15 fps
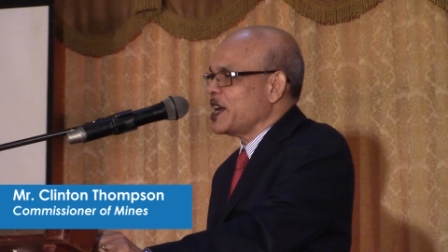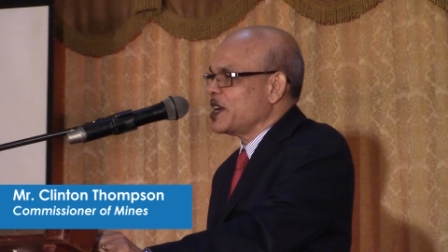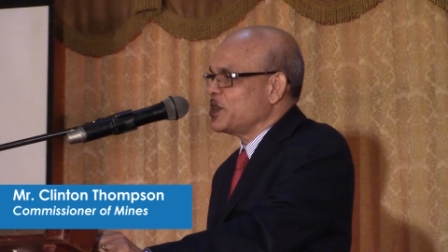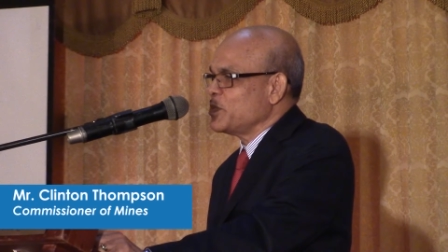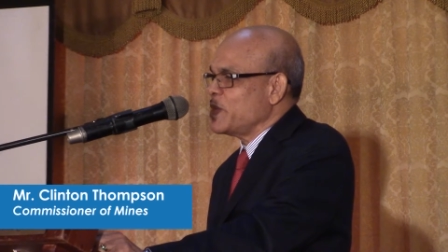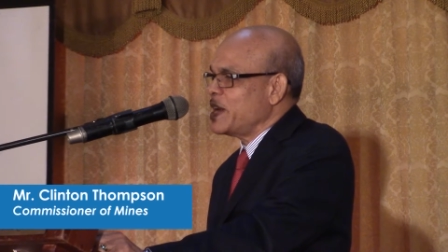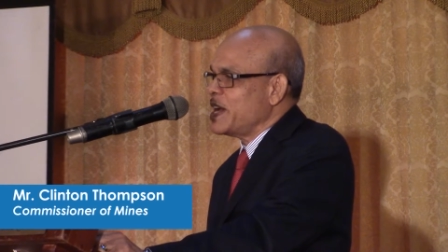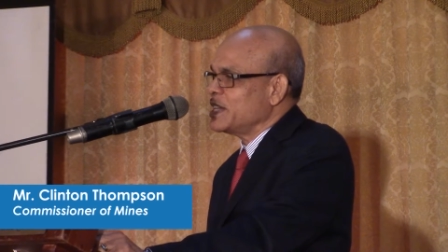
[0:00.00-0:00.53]

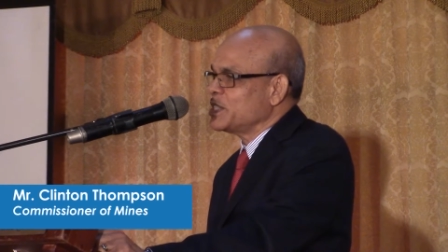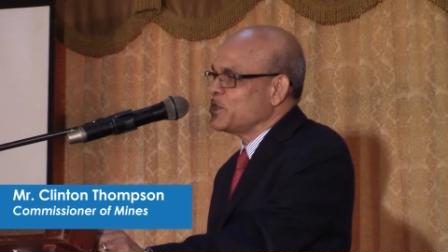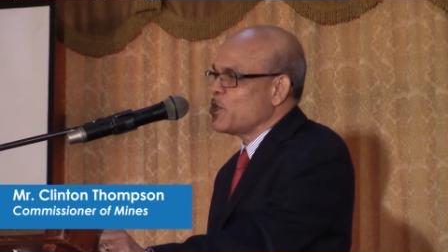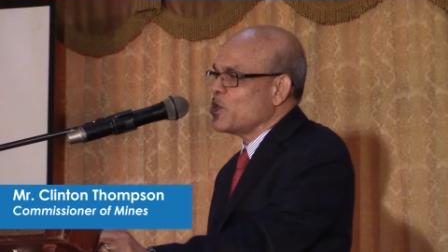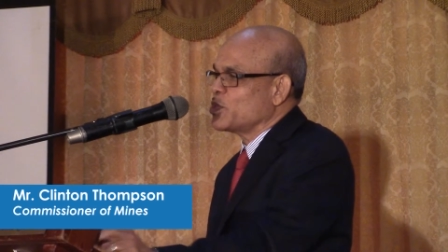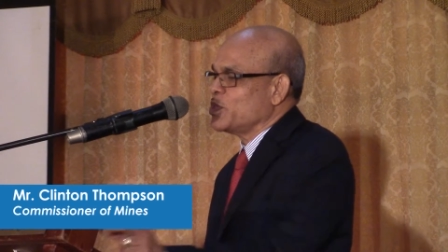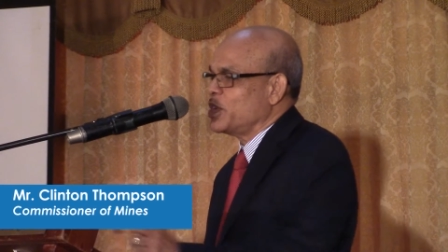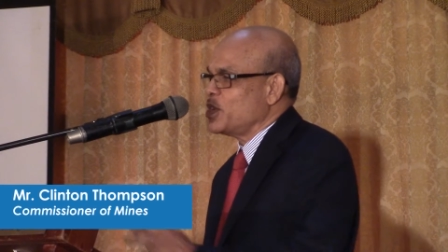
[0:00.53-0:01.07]
that when I
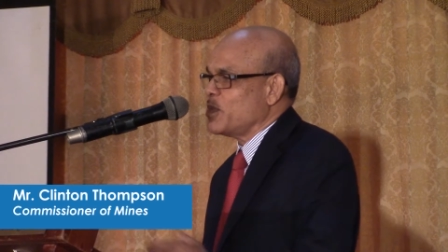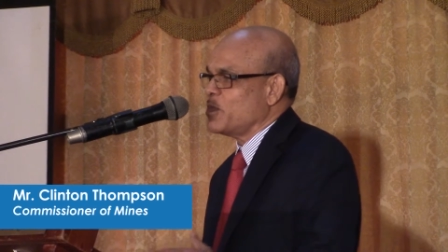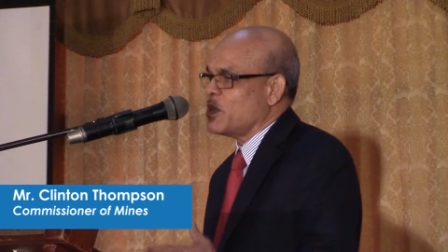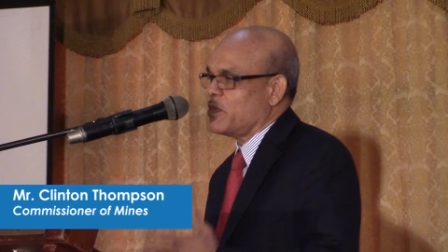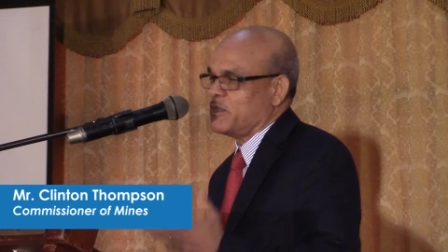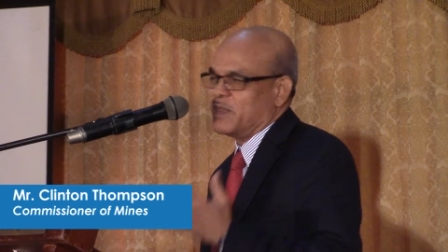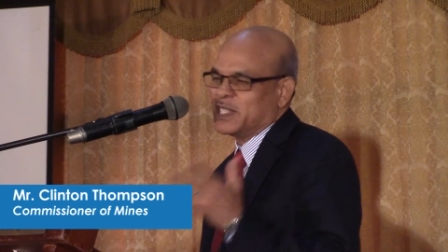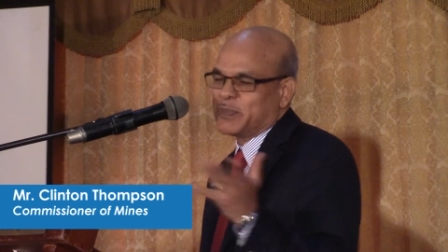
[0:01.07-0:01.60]
spoke to a number
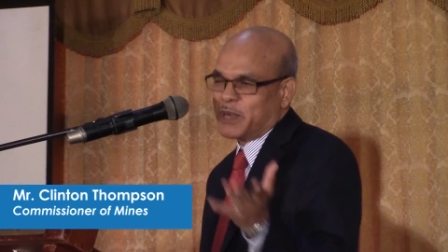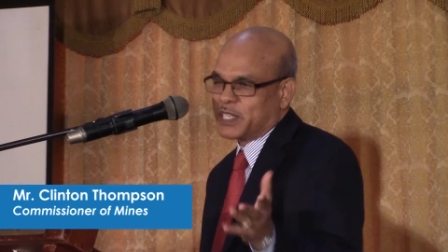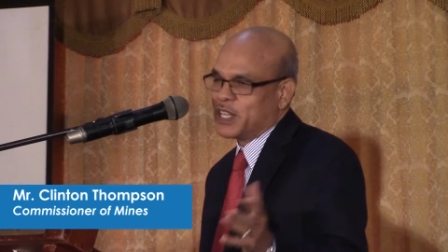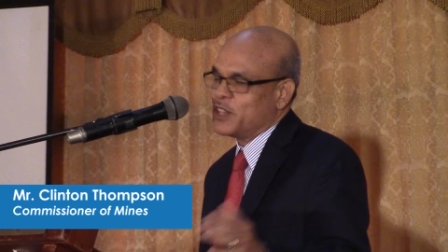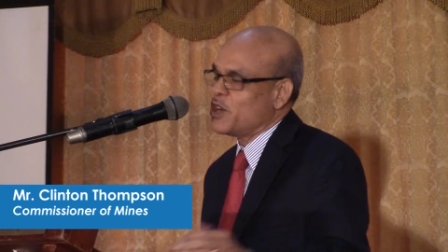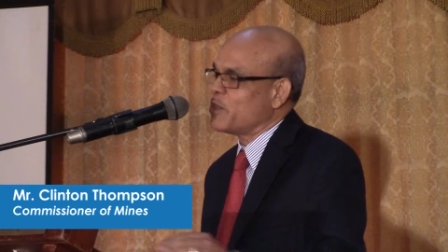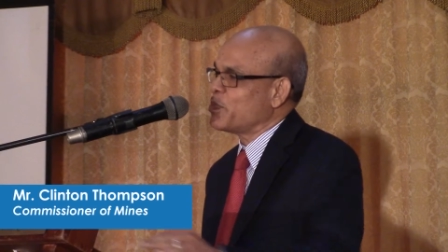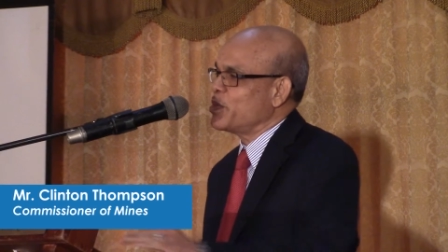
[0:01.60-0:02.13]
of,
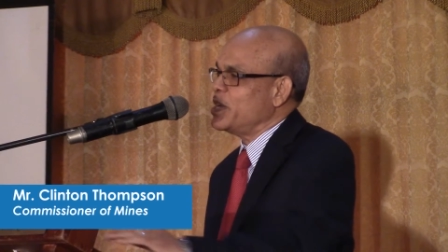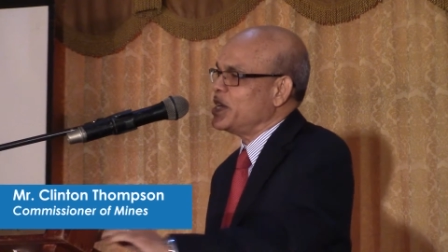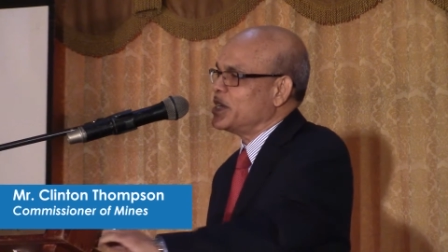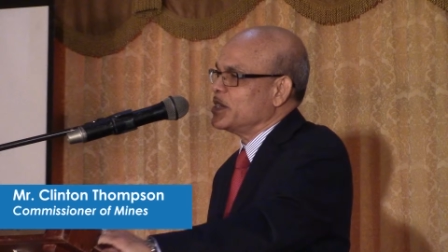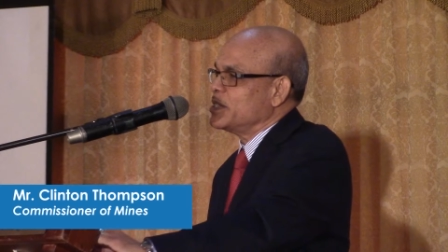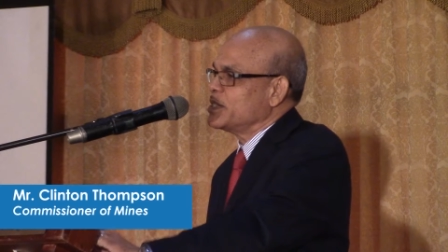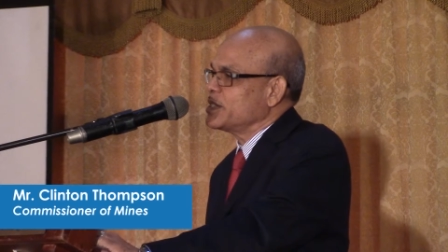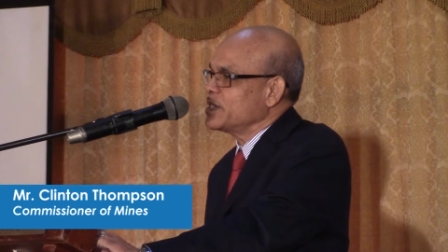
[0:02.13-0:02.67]
especially the
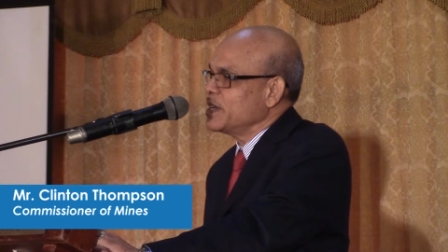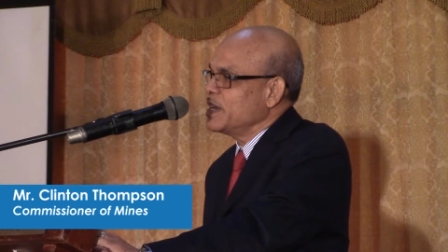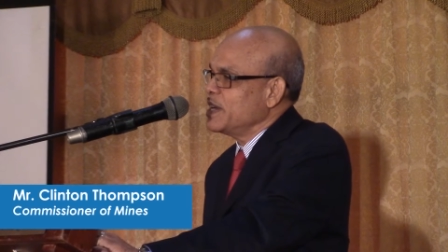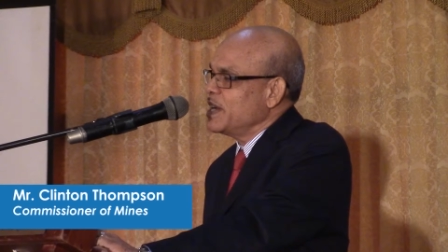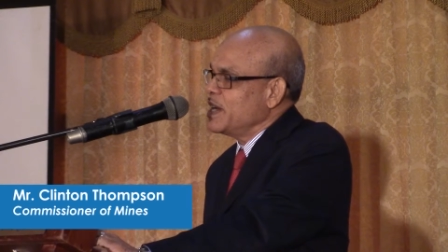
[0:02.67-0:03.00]
operators,